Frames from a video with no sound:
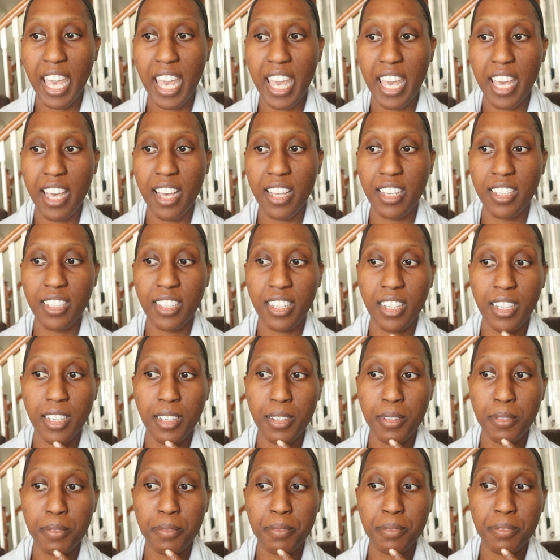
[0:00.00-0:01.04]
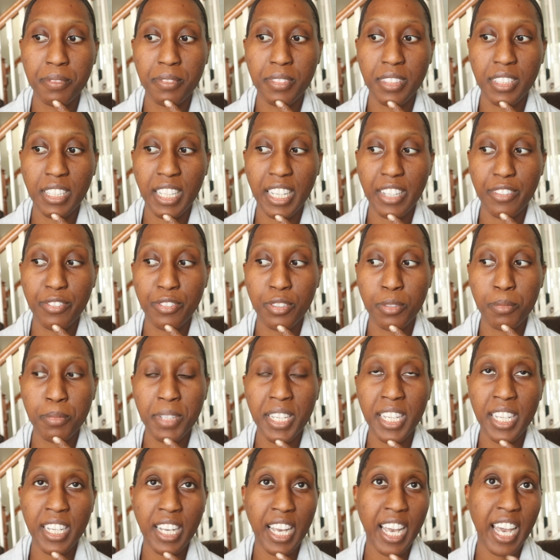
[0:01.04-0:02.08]
And um, like for
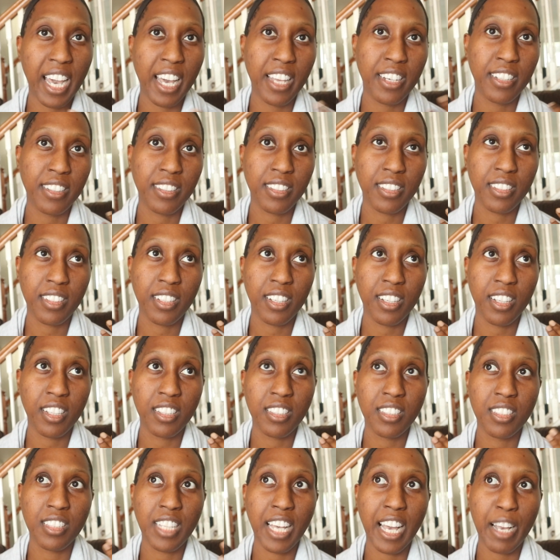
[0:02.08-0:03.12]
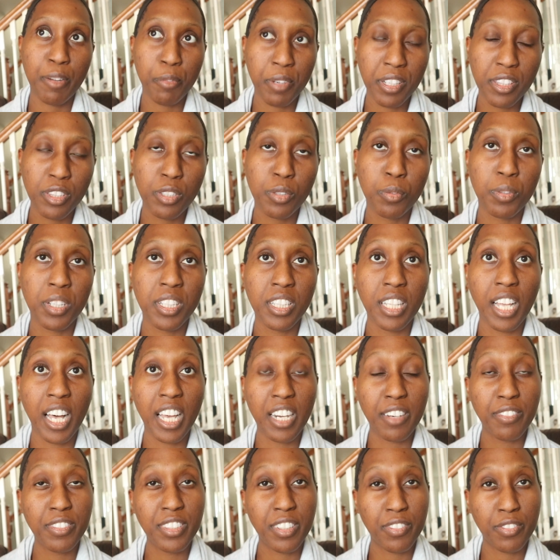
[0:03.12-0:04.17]
me, I had I went through a
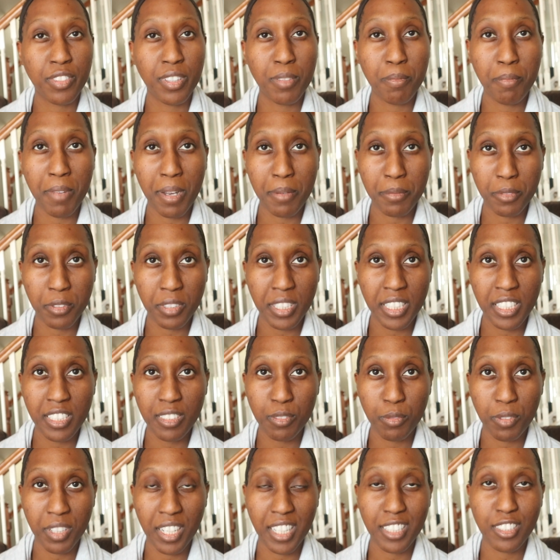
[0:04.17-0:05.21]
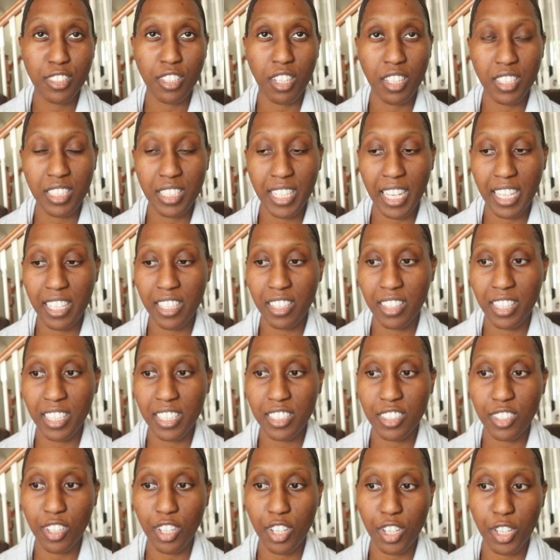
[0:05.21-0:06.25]
lot of different memories when I started taking
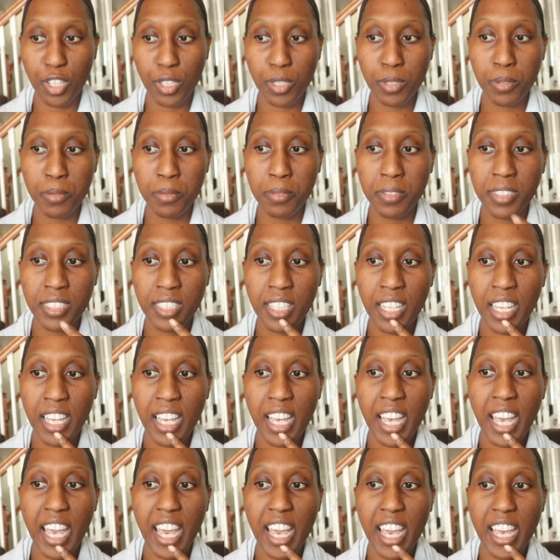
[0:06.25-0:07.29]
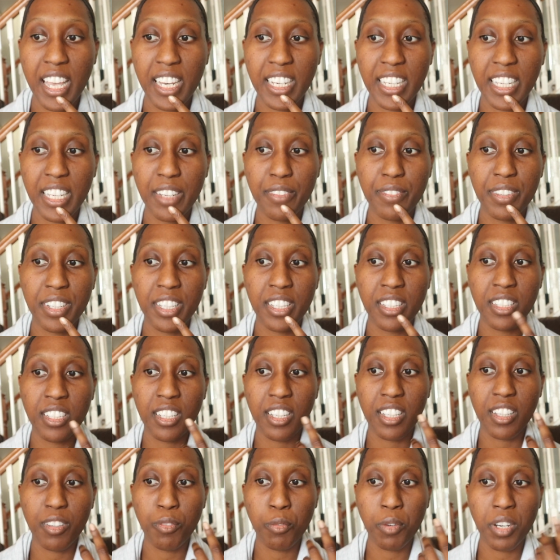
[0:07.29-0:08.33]
these herbs, and
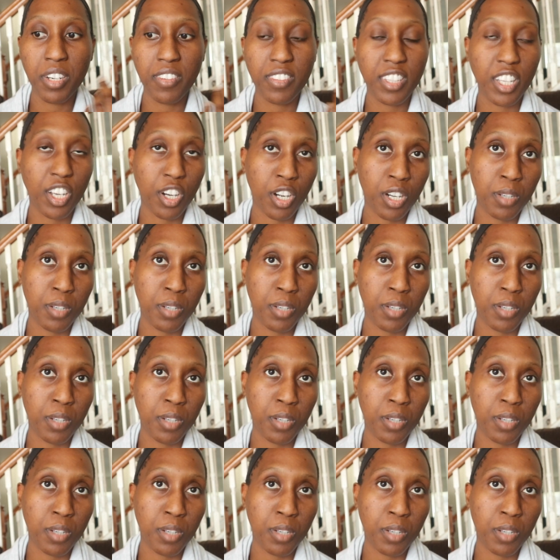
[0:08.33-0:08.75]
even one of the